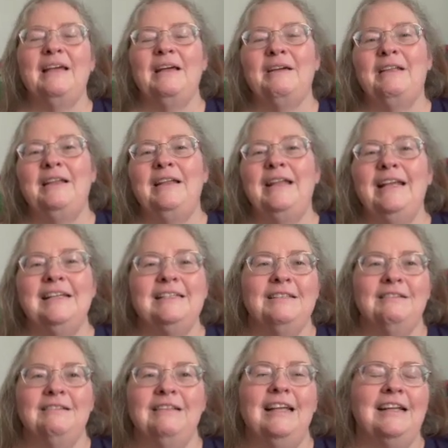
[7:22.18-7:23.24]
And the next
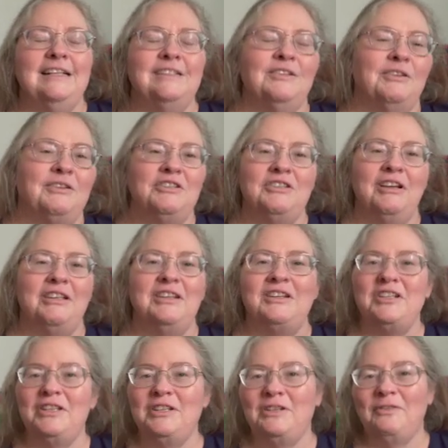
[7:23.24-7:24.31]
on the
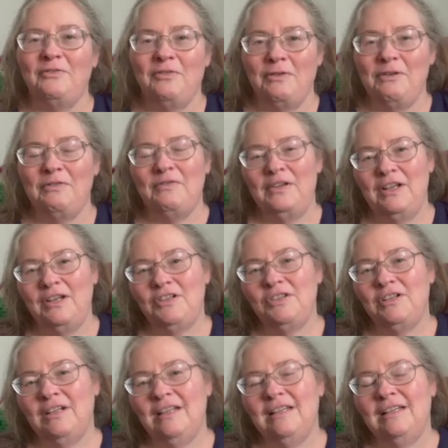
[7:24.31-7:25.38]
agenda for a finish
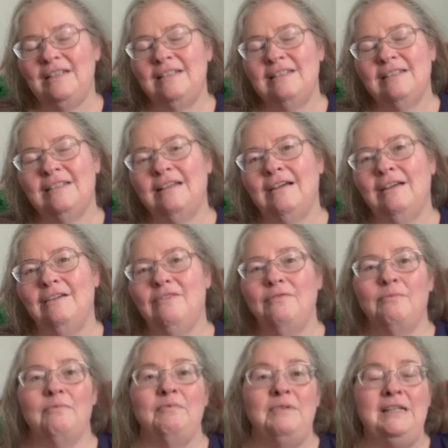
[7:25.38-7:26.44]
is
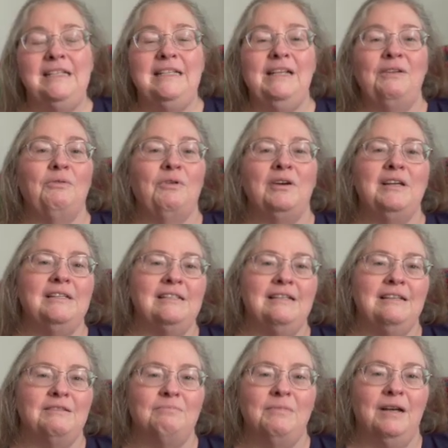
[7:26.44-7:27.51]
knitting wise
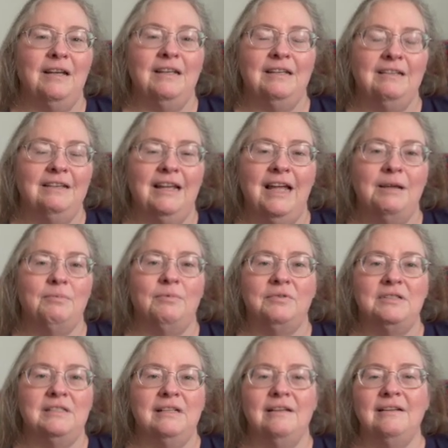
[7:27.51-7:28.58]
is my cabled
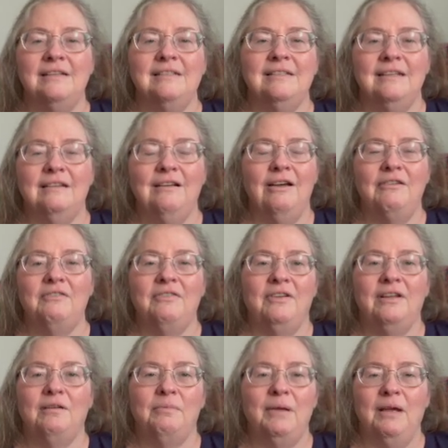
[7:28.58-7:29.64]
socks, and hopefully
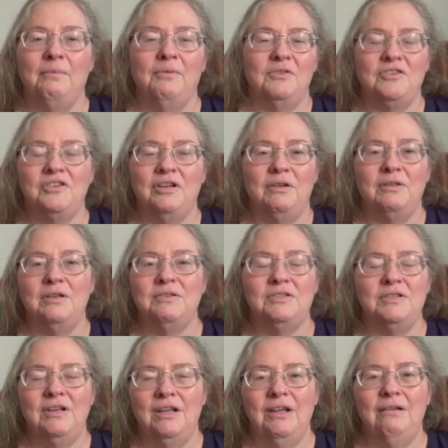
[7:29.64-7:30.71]
I'll be able to show those
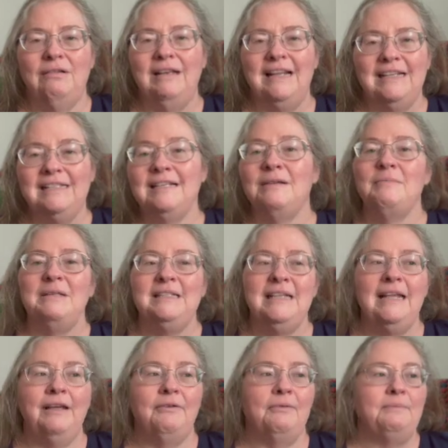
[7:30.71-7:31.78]
to you next time I
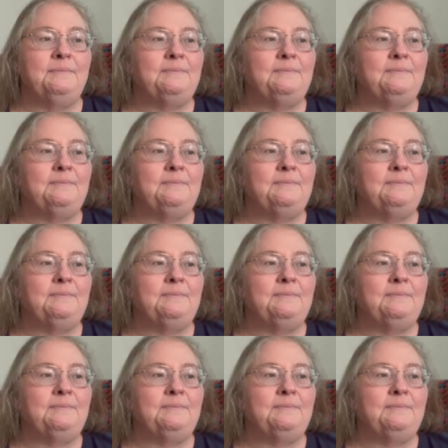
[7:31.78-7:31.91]
see you.